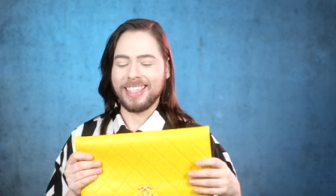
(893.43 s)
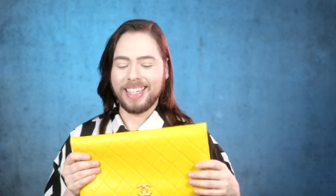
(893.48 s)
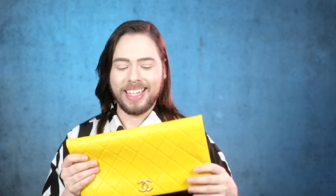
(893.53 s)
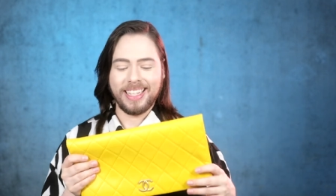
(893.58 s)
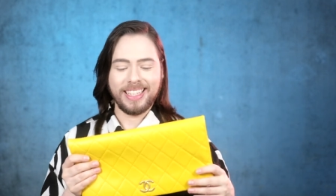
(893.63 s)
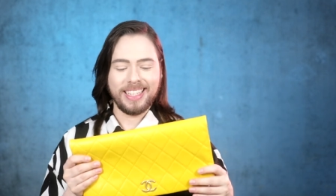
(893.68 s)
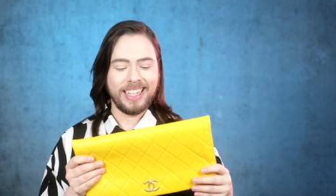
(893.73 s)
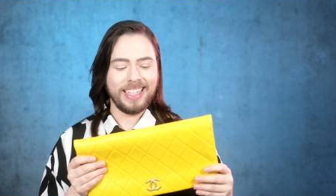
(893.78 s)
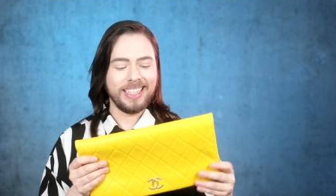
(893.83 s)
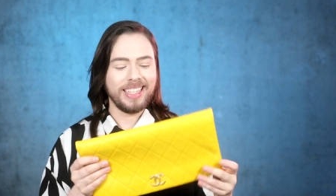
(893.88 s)

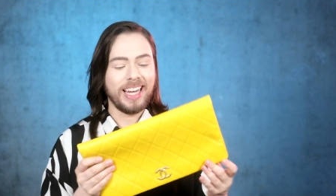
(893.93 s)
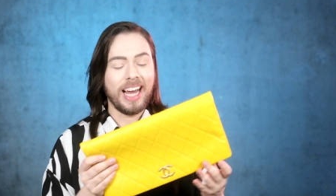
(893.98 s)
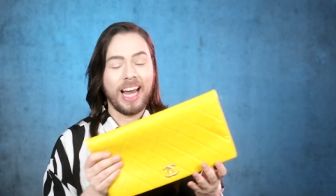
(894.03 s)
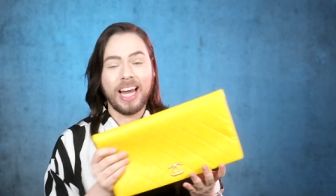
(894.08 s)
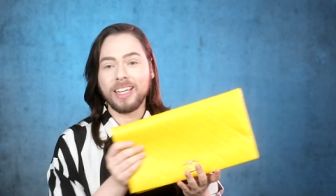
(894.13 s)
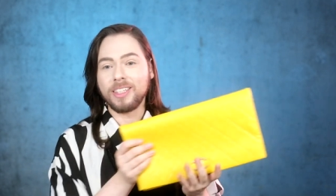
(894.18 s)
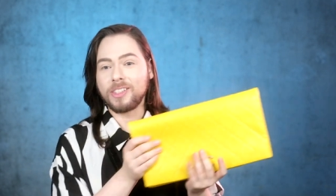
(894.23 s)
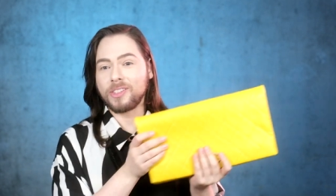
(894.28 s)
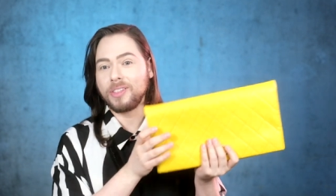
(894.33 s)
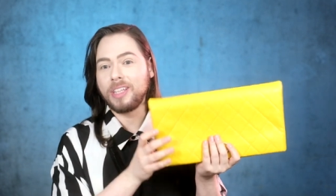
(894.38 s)
in, in
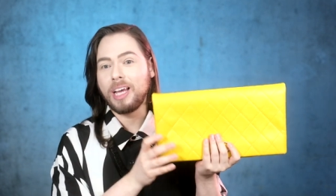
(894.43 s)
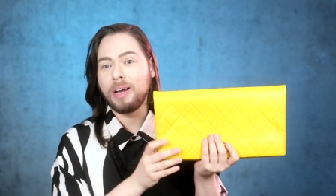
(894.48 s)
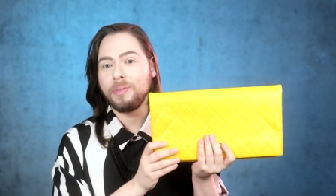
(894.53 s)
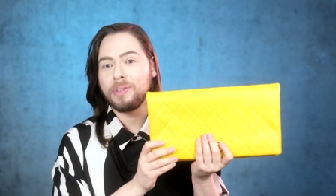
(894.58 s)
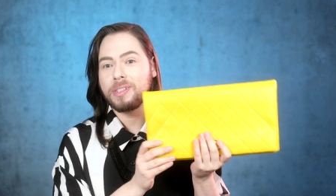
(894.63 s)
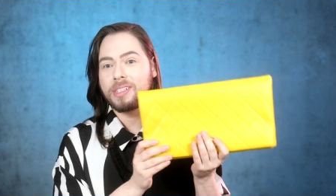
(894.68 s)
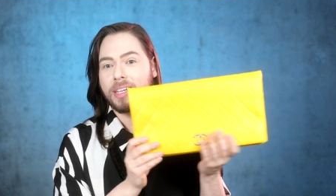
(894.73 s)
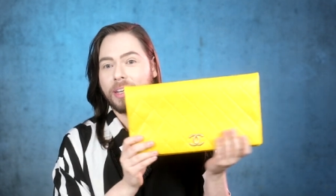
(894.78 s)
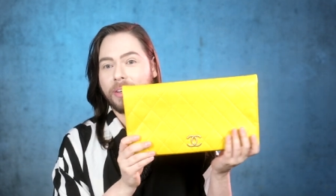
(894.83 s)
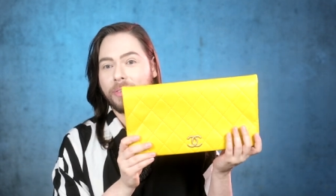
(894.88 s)
Cannes, so that
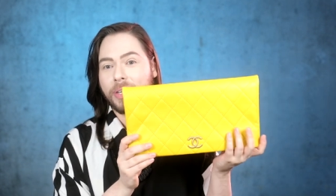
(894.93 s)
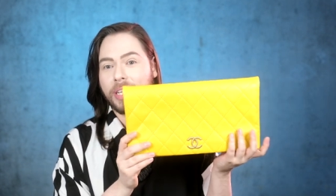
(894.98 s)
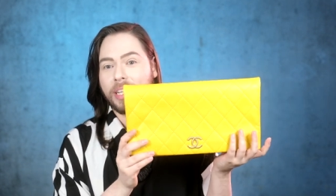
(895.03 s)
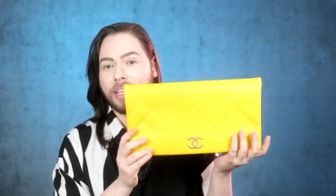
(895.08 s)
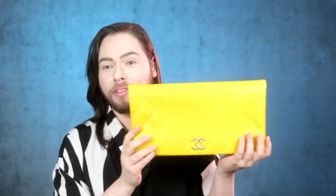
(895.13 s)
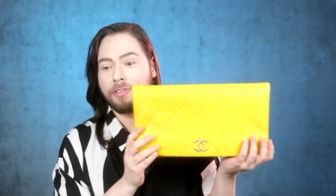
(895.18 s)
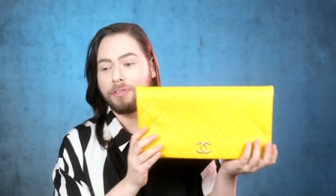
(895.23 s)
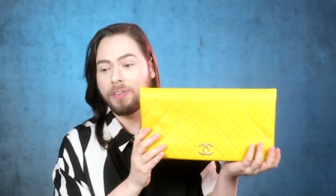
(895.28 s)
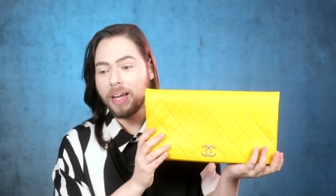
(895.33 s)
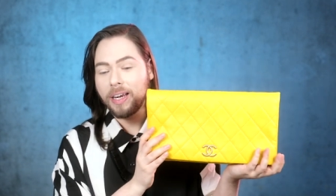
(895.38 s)
was a
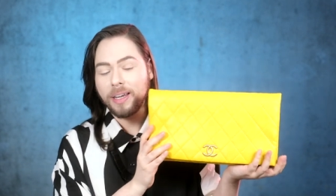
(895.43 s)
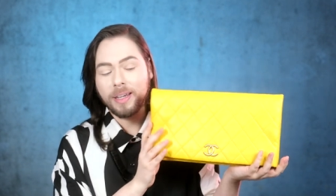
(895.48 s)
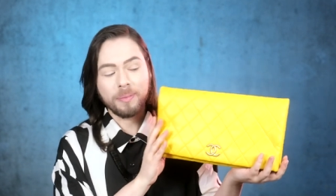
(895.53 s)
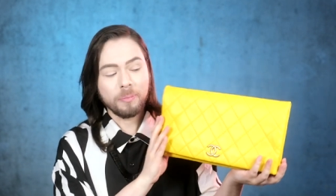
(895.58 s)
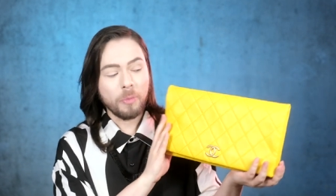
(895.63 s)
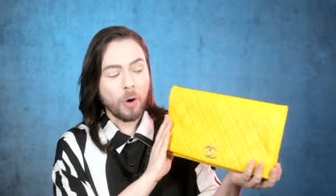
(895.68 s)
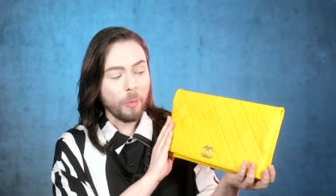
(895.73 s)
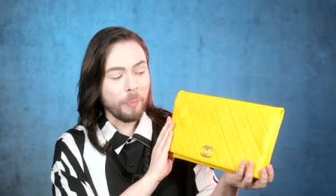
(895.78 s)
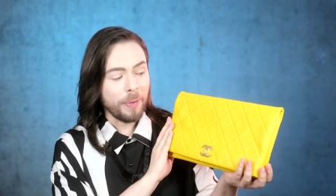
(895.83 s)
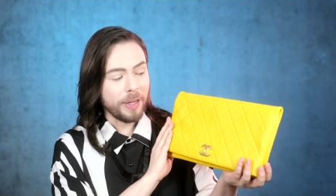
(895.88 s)
really fun
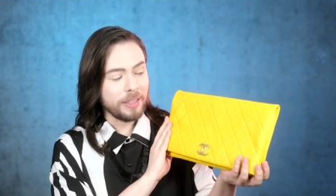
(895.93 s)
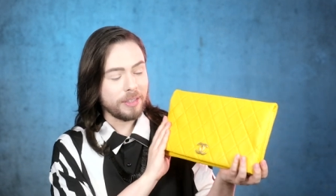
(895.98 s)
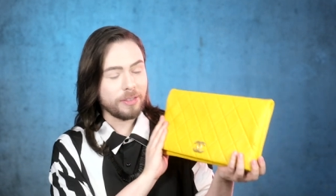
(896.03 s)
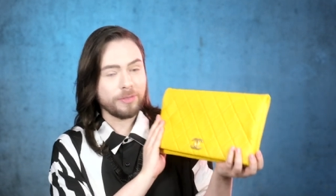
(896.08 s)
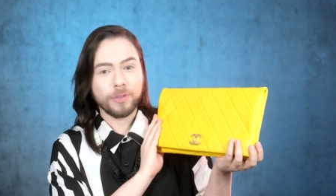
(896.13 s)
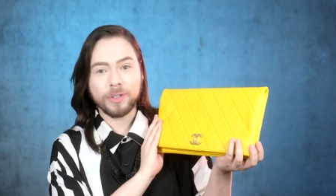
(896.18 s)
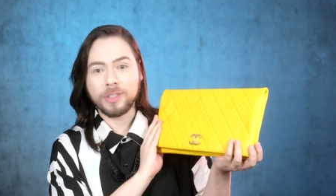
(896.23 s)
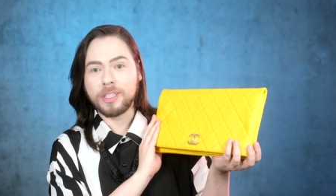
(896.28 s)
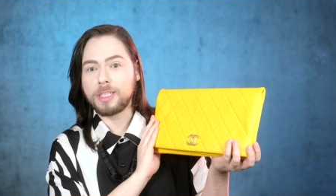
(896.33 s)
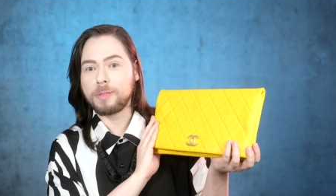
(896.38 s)
moment
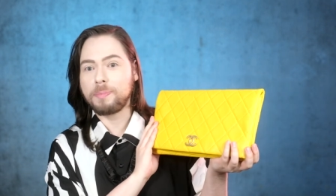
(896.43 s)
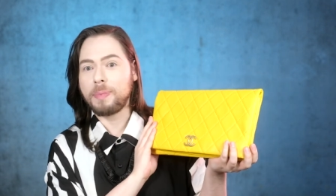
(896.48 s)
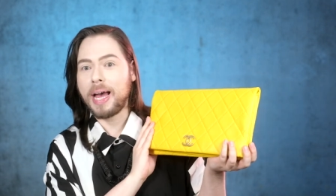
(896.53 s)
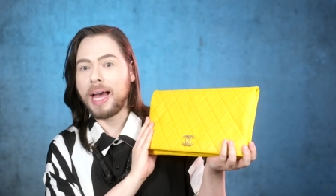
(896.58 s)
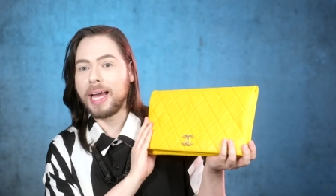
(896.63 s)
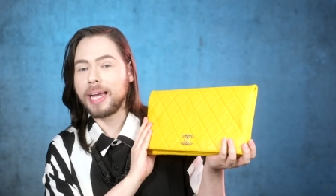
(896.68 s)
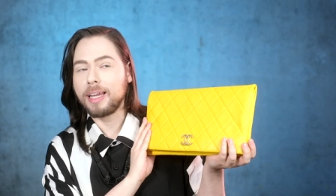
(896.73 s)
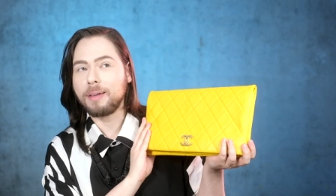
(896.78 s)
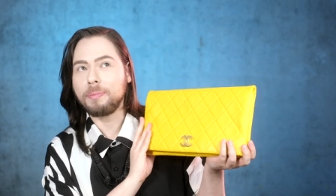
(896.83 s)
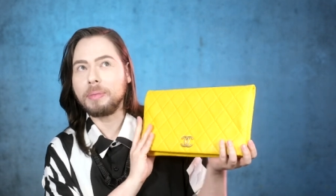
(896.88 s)
for this
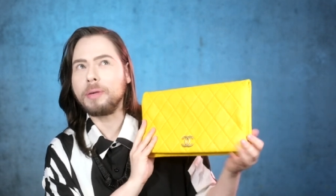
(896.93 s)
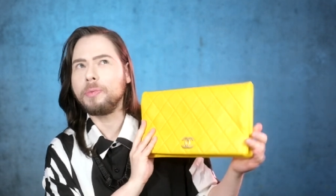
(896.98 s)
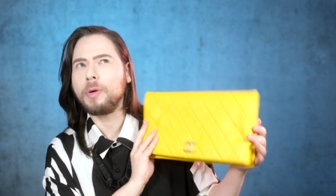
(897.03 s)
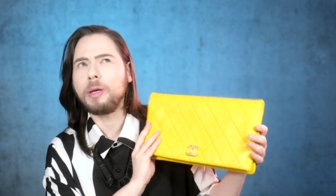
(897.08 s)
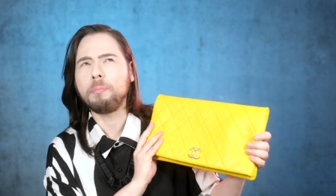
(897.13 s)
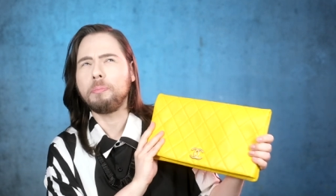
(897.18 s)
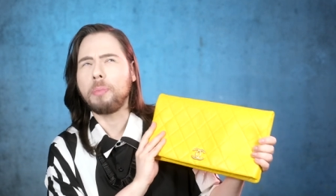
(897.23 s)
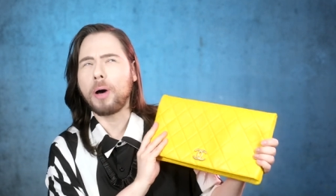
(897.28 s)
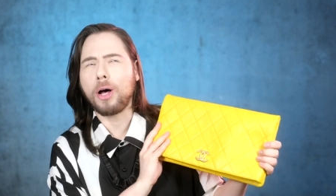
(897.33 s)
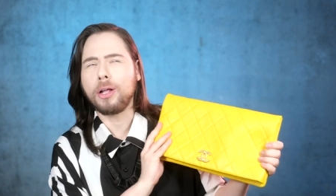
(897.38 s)
bag and me. We
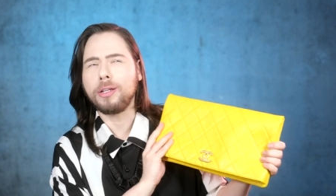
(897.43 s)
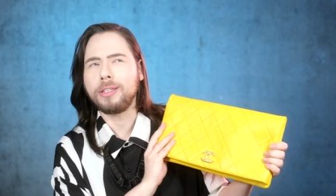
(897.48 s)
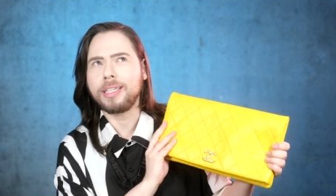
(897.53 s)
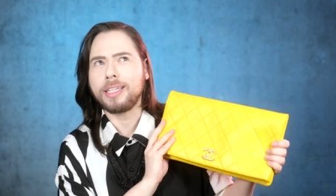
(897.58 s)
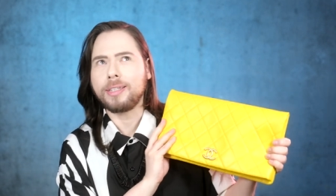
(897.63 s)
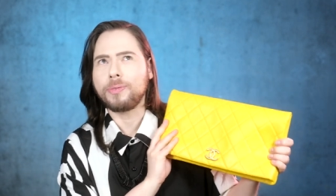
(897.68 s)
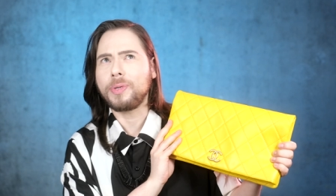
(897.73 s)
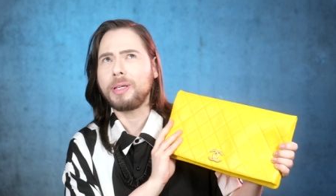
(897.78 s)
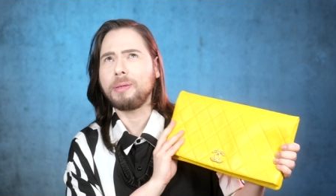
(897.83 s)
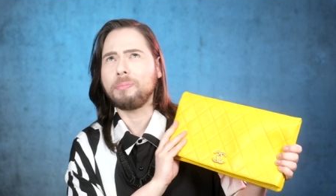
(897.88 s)

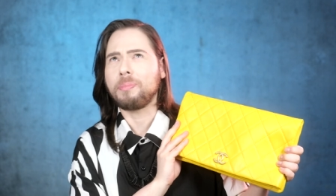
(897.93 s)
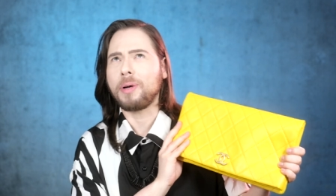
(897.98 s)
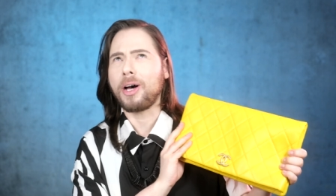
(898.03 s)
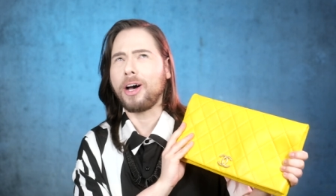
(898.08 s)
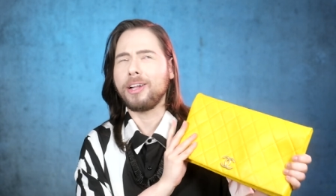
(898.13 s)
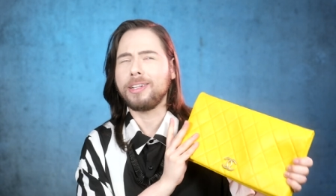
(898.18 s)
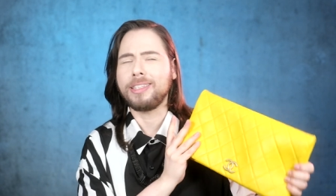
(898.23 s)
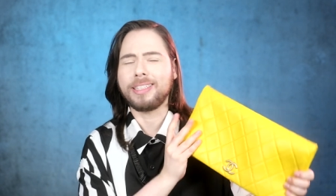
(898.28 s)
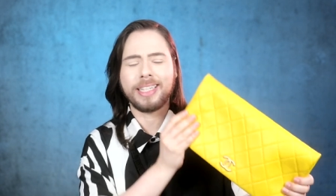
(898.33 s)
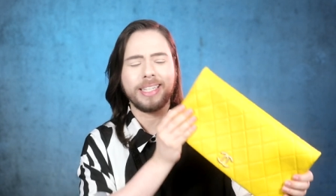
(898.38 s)
bonded, we
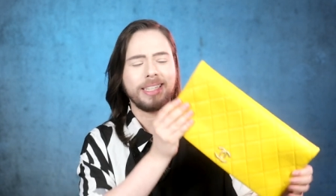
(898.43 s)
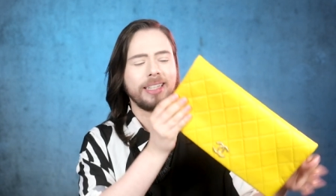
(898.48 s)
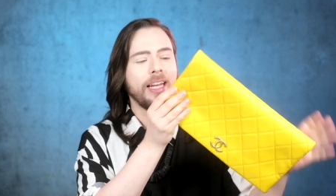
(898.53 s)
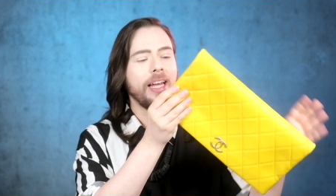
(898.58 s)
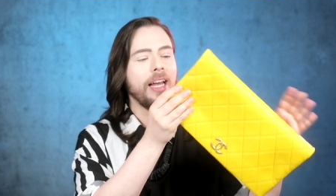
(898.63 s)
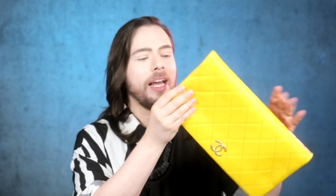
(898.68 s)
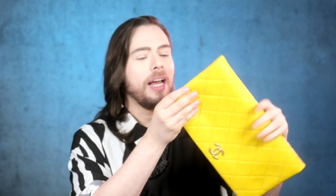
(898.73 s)
bonded.